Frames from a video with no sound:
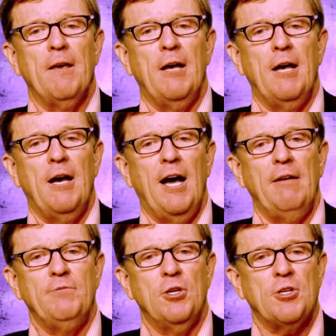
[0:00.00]

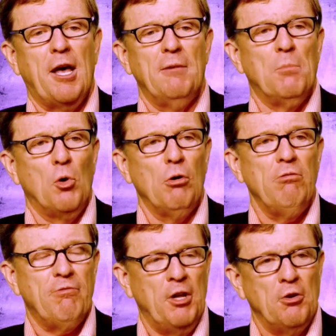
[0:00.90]
I've just had a
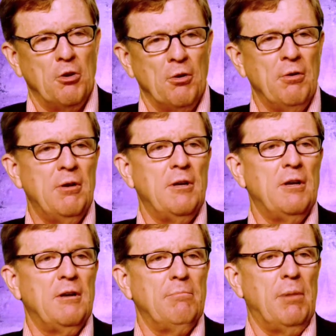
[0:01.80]
moral failure
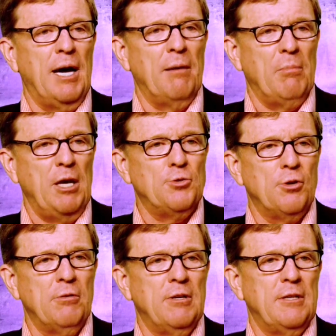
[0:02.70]
by a
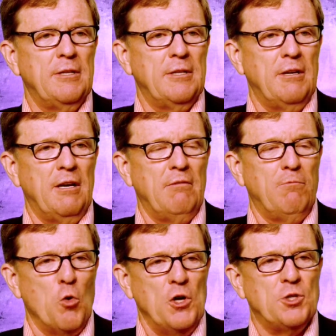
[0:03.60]
major
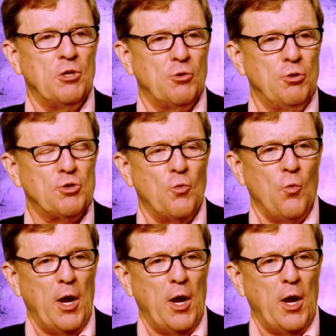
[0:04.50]
voice in Christian